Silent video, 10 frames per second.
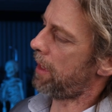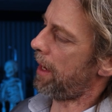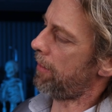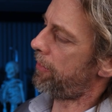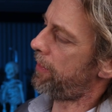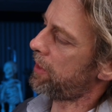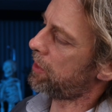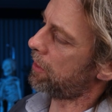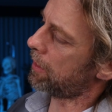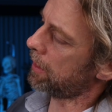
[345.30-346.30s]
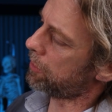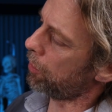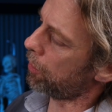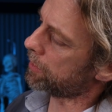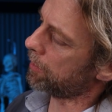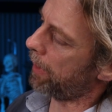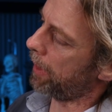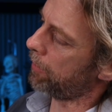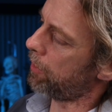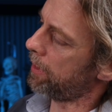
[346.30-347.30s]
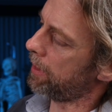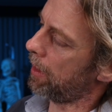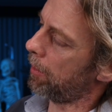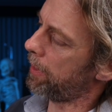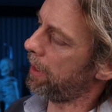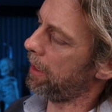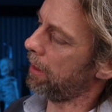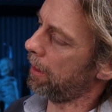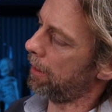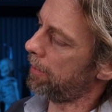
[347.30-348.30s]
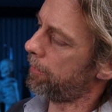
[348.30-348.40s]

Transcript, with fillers: that fissure that I talked about running up here